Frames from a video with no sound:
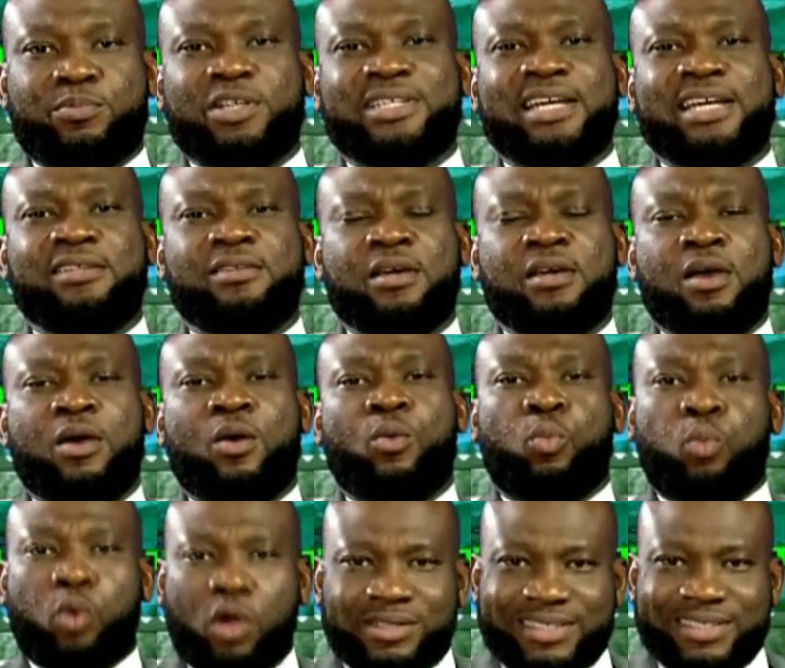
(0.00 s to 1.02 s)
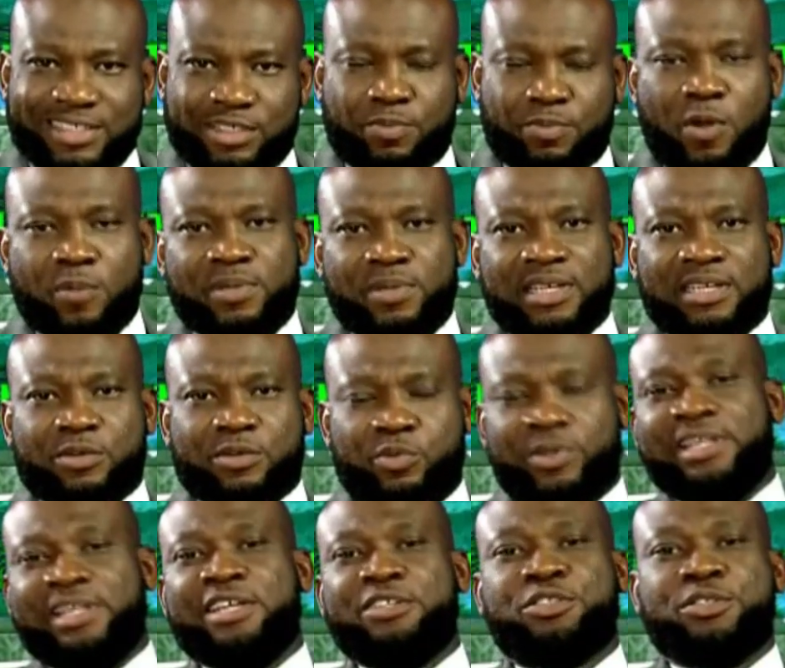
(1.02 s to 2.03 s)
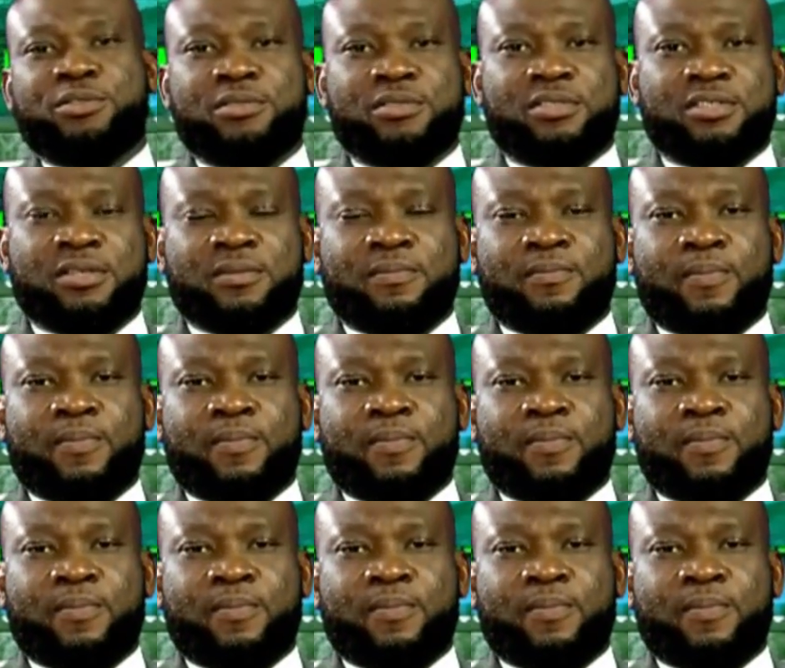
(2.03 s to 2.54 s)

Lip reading: But then, what is public relations?